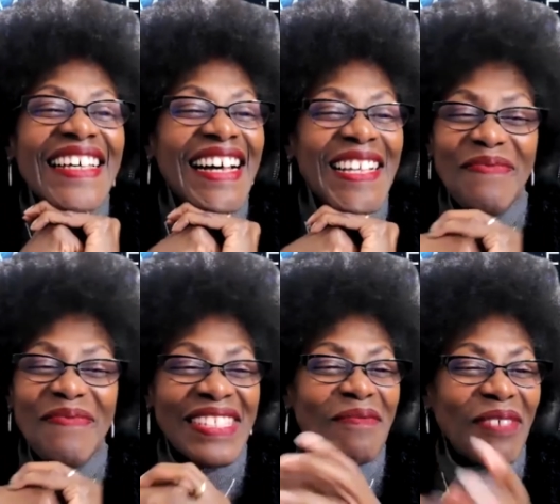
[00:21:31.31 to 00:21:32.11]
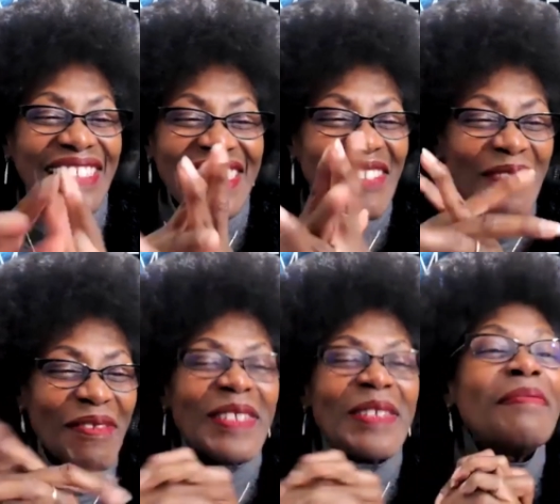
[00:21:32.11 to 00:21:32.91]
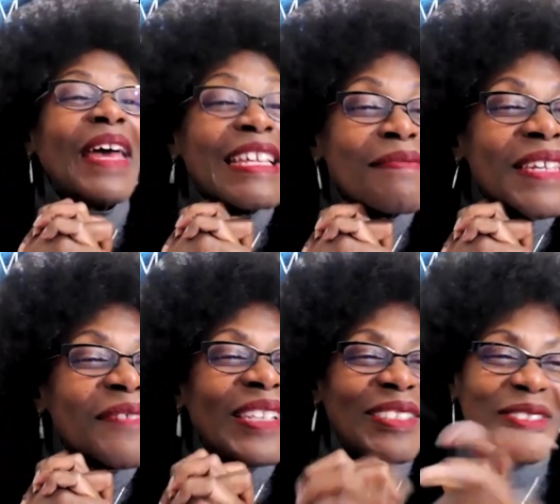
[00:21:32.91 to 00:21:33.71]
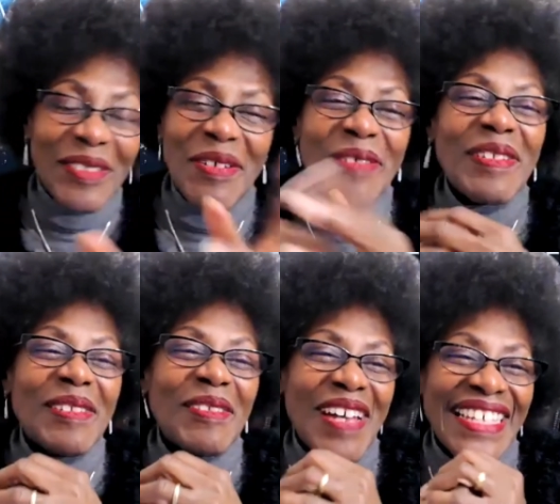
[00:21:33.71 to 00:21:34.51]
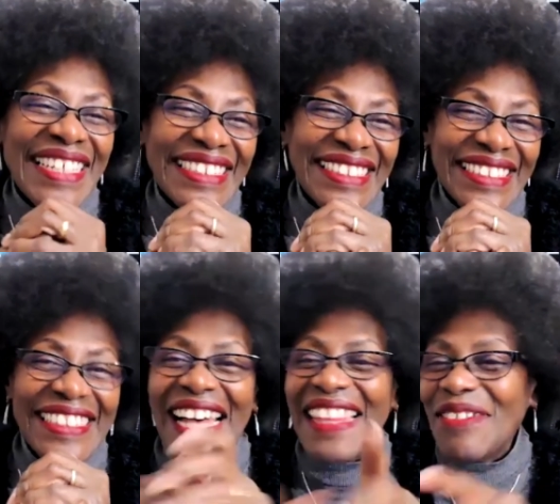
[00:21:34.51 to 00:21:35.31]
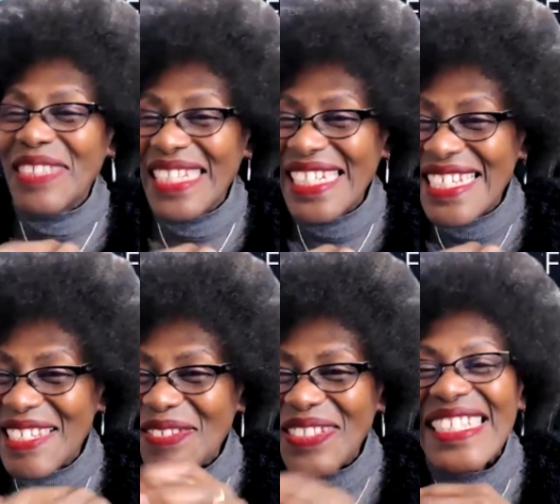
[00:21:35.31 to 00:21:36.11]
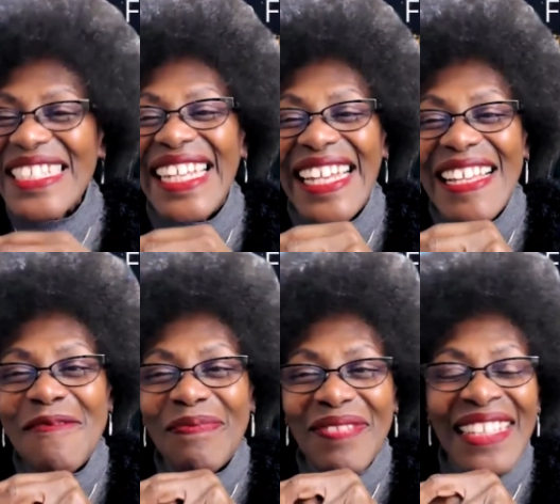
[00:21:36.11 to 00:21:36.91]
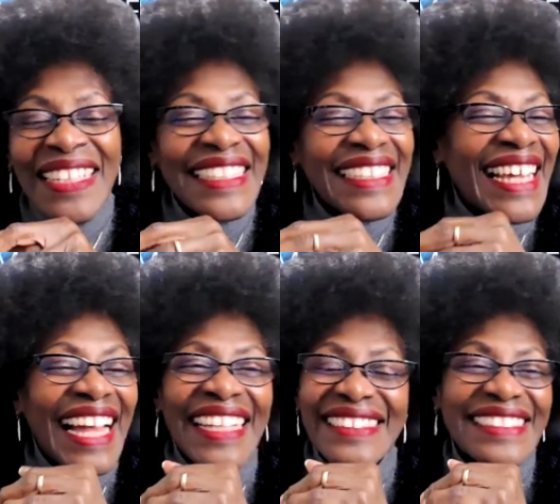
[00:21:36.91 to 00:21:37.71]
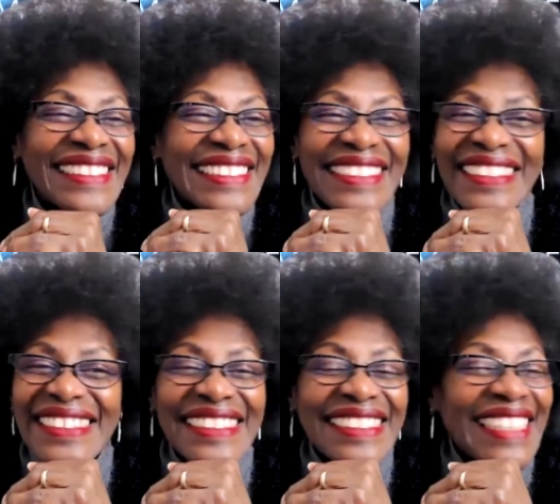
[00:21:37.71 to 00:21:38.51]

Um, someone described you as a baby when you quoted your age. I think it was Liz, wasn't it? Yeah. Yeah.